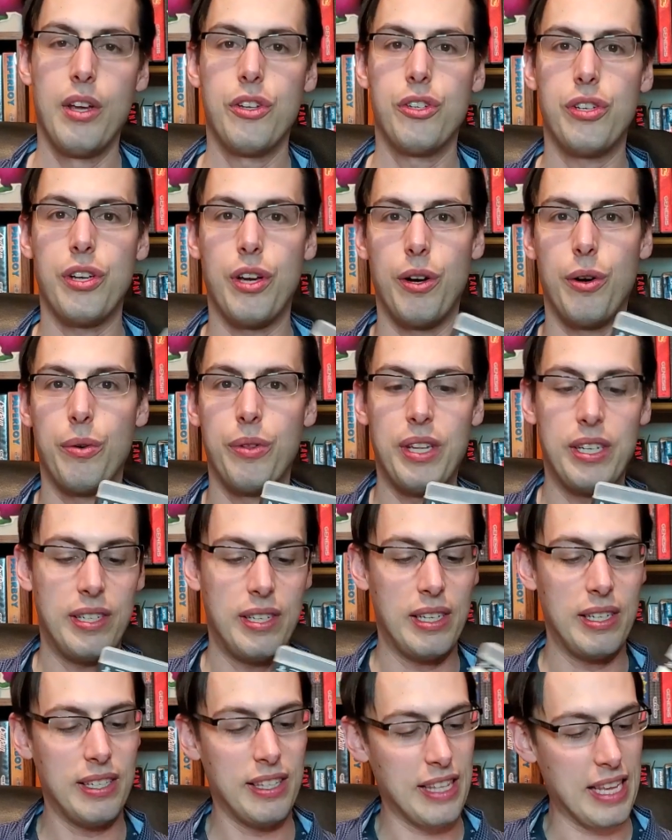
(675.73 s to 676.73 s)
So this
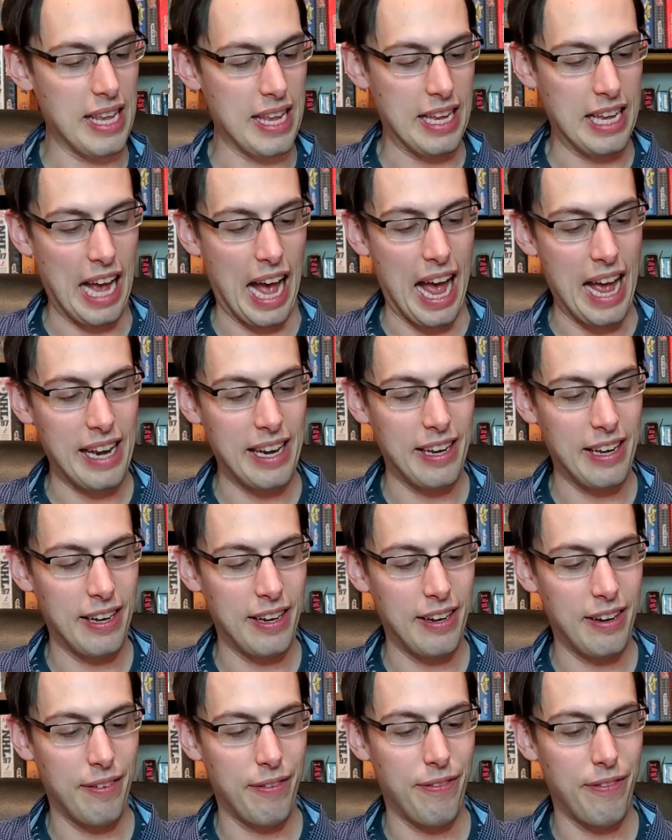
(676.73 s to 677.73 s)
is the
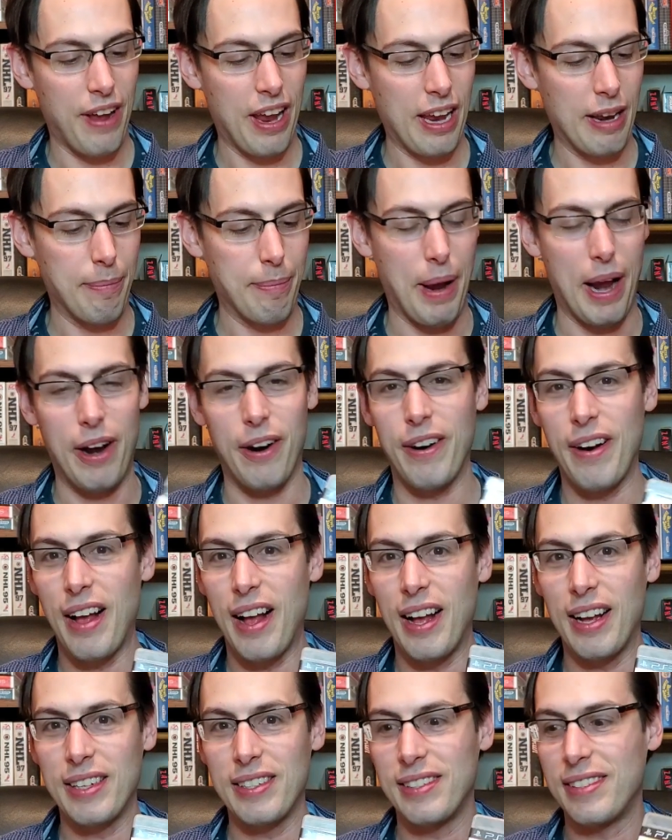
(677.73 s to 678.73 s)
Guided Fate
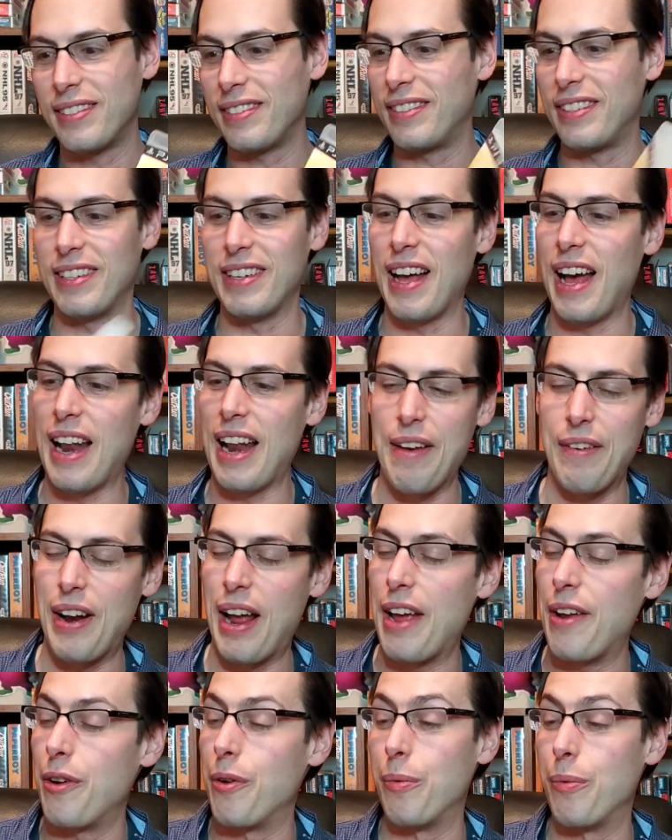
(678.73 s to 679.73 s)
Paradox. Did not have it.
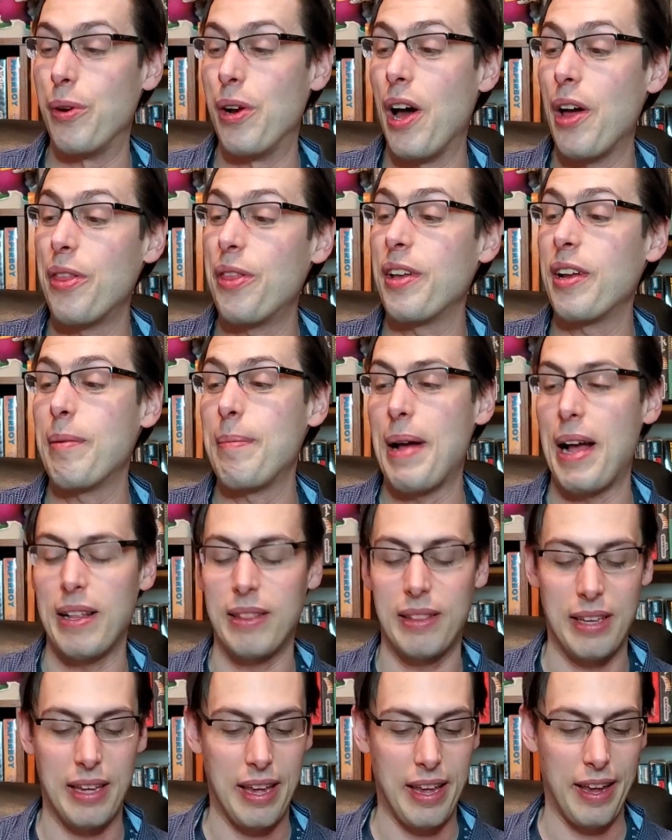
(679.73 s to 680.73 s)
I know nothing
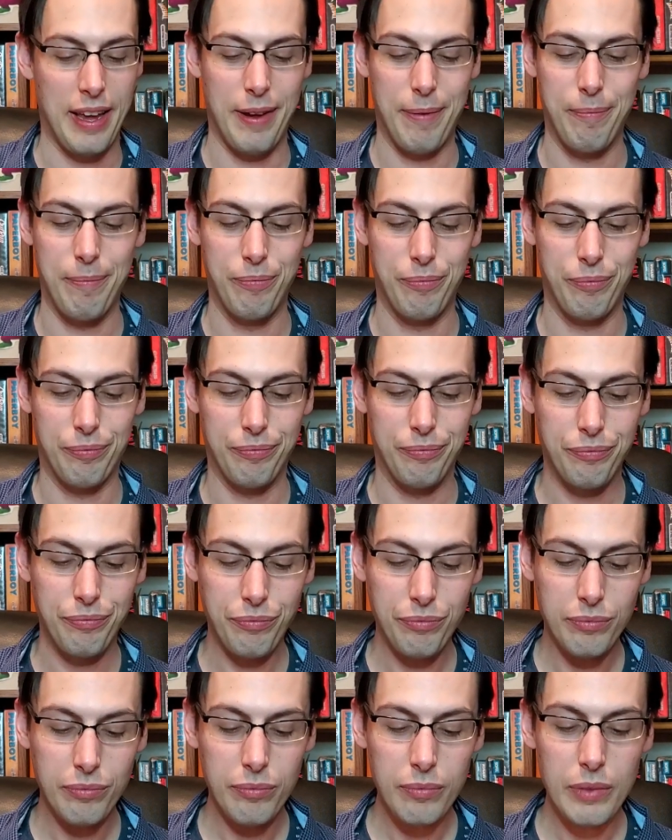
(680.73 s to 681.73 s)
about the game.
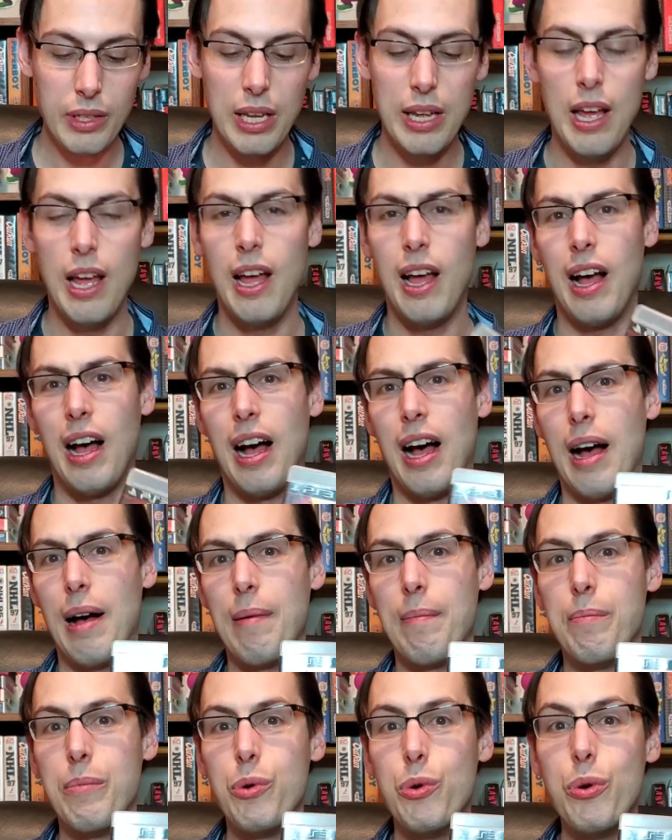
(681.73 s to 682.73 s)
Uh,
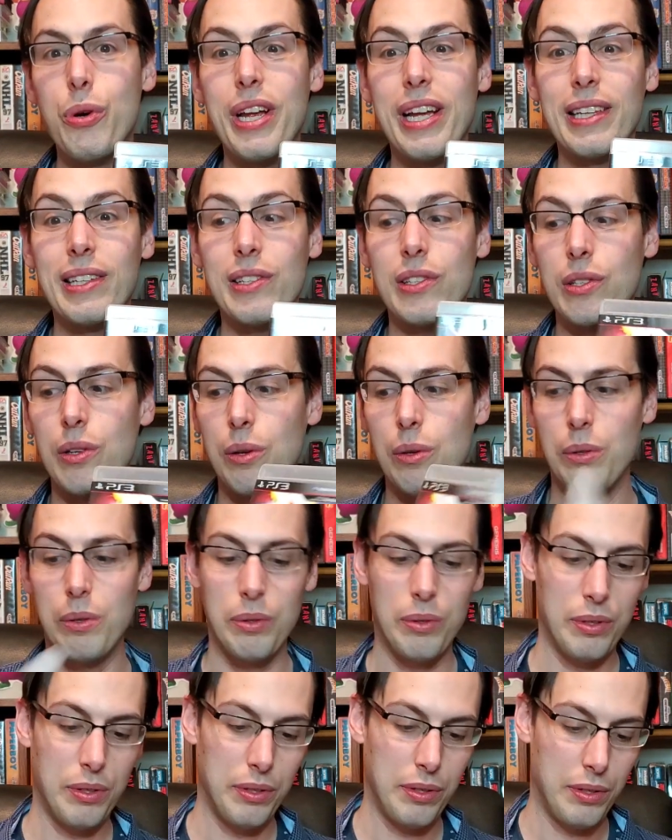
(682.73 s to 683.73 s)
Mugen
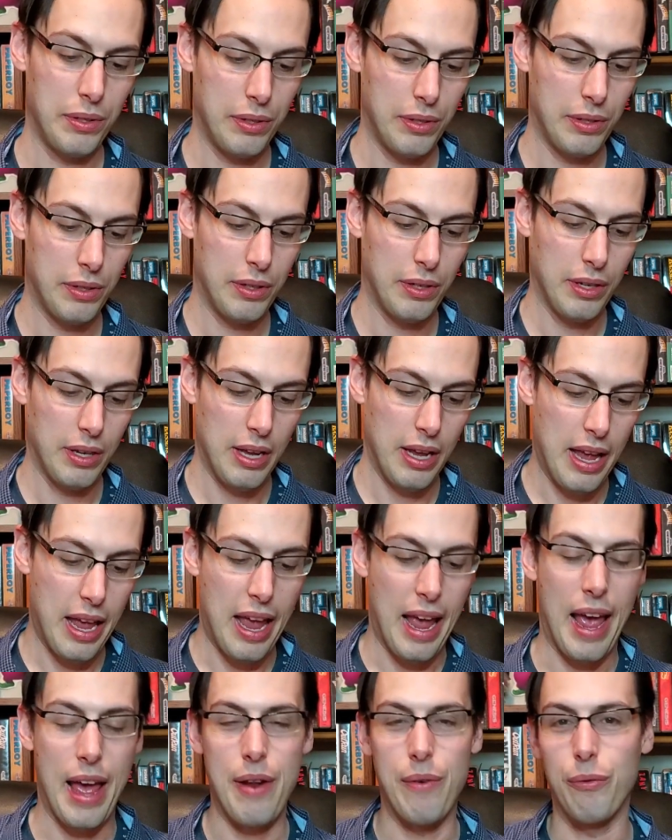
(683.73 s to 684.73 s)
Souls
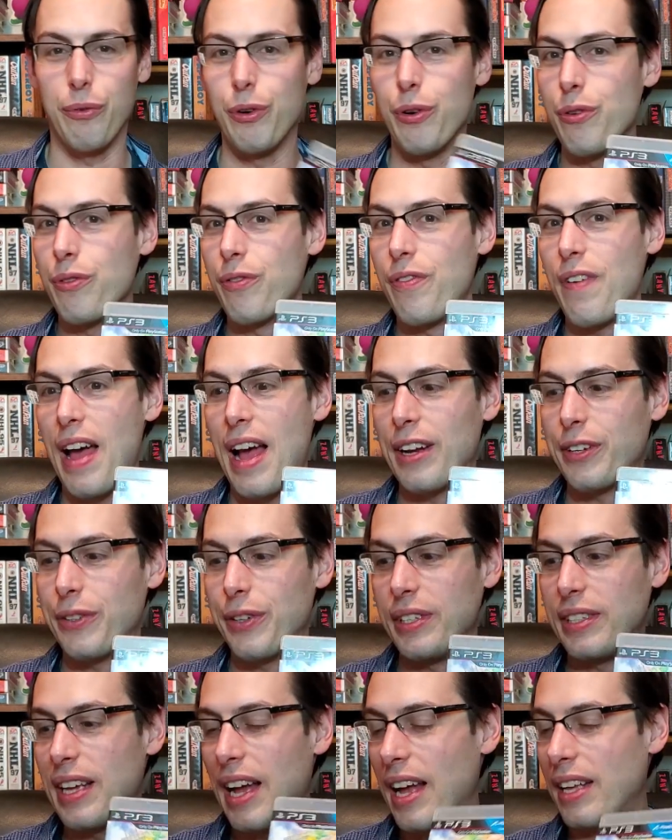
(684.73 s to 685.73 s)
and Rune
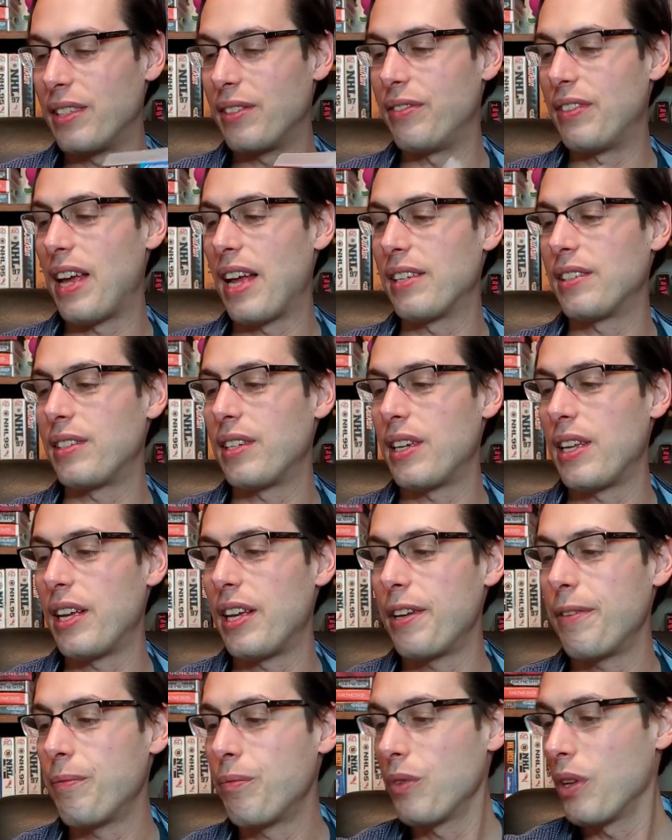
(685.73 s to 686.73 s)
Factory Tides of Destiny.